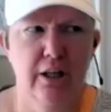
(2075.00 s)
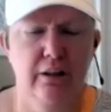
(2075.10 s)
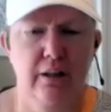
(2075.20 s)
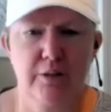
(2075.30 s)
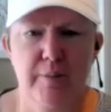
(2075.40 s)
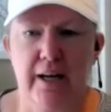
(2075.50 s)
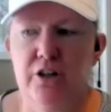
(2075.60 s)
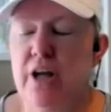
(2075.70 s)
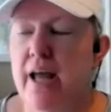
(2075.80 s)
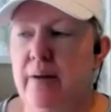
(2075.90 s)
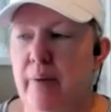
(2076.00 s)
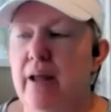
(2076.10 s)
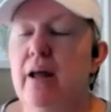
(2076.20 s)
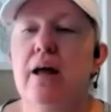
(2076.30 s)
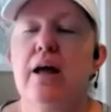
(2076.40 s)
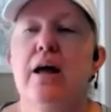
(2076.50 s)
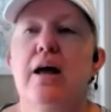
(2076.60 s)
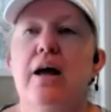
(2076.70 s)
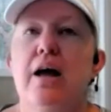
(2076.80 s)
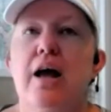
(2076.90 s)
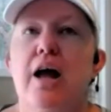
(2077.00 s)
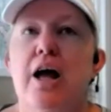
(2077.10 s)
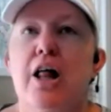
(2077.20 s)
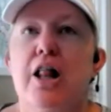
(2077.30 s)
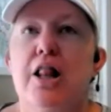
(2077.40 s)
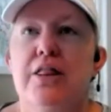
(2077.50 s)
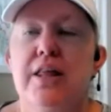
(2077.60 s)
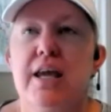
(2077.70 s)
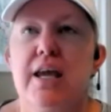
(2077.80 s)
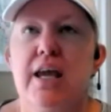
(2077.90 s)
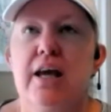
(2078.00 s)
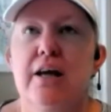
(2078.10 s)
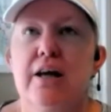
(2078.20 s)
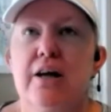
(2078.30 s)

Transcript: think she got the Lux package. Anyway, the